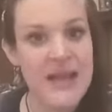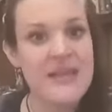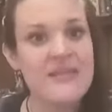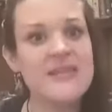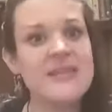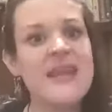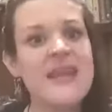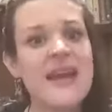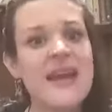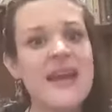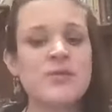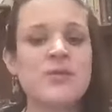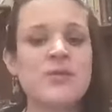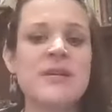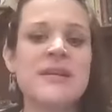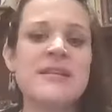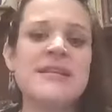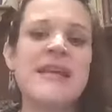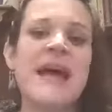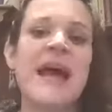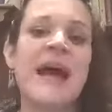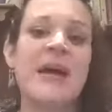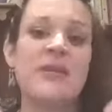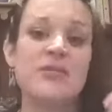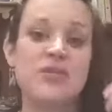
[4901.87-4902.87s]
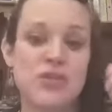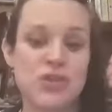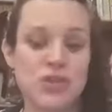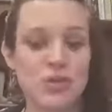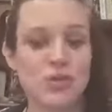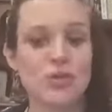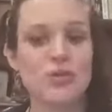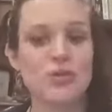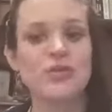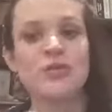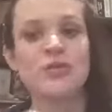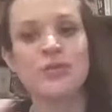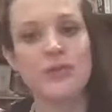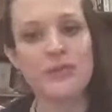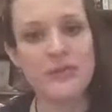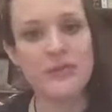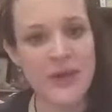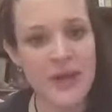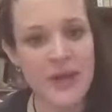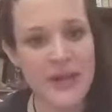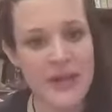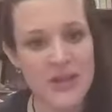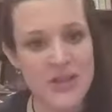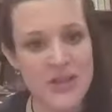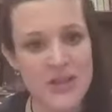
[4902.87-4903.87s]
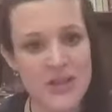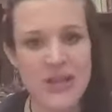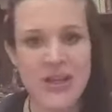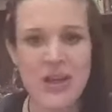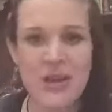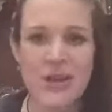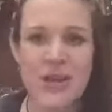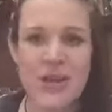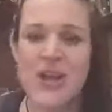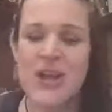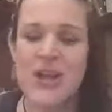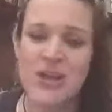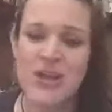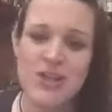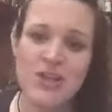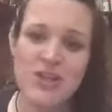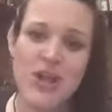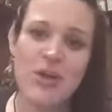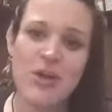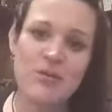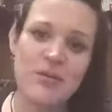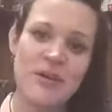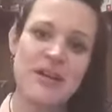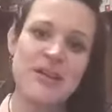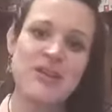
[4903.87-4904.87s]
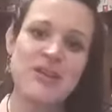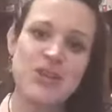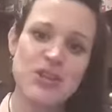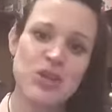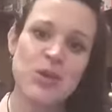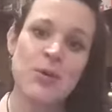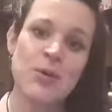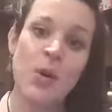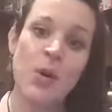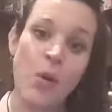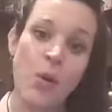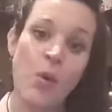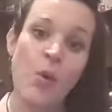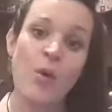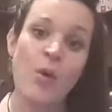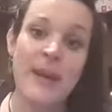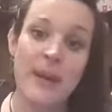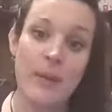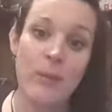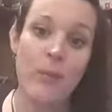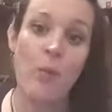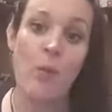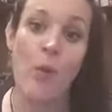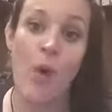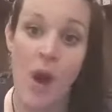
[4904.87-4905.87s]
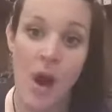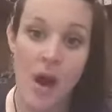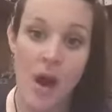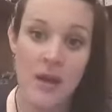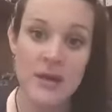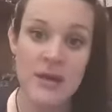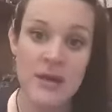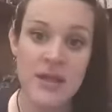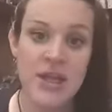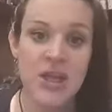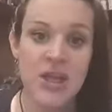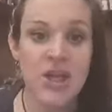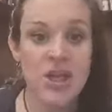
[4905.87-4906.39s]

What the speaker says: The next one is how to source all the furniture. You don't need to do it all in one.